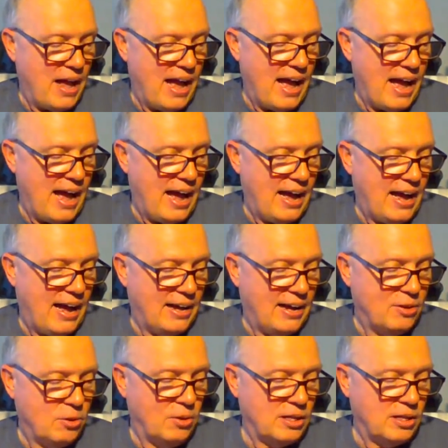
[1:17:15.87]

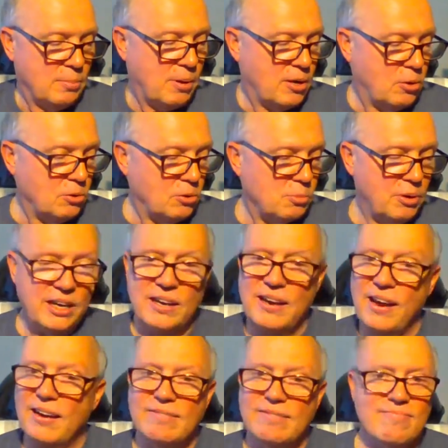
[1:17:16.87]
Don't let the buttholes bring
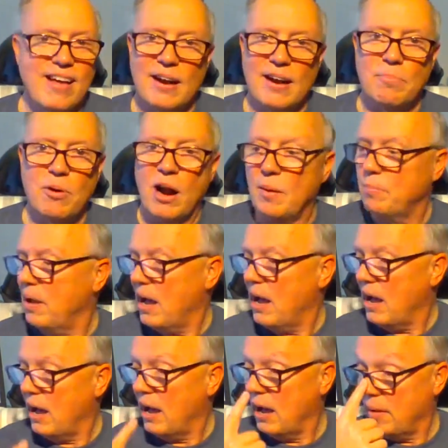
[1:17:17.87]
you down. Not a problem.
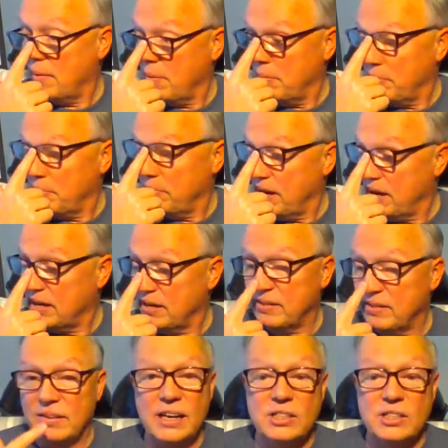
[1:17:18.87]

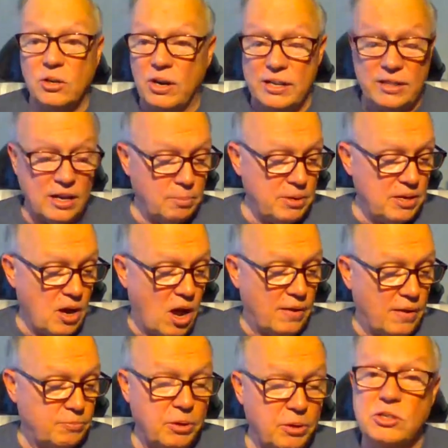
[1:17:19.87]
It's all right. They'll be
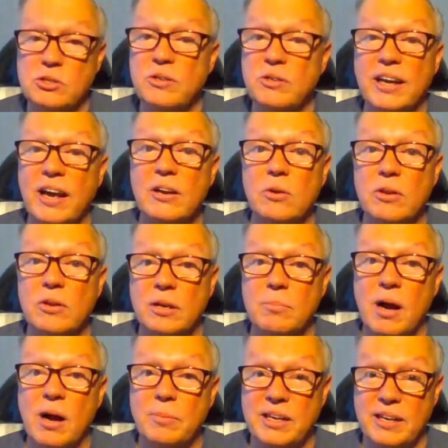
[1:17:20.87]
off pretty soon. They got to go to
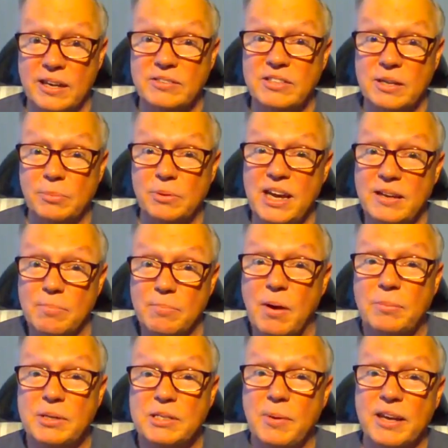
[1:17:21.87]
their mommy and get something to eat.
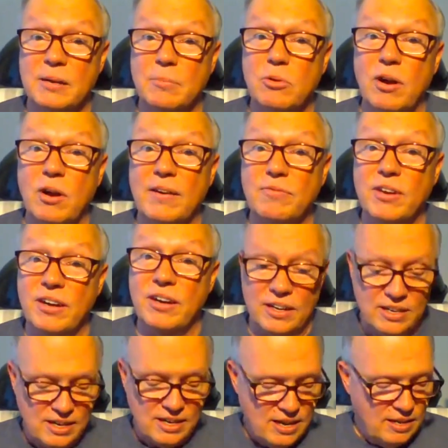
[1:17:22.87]
Mommy's making them craft
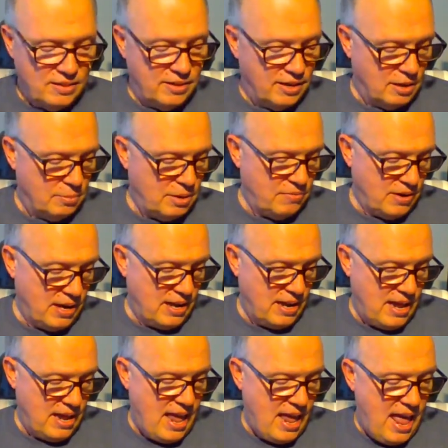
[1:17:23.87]
dinner. They're going to be fine.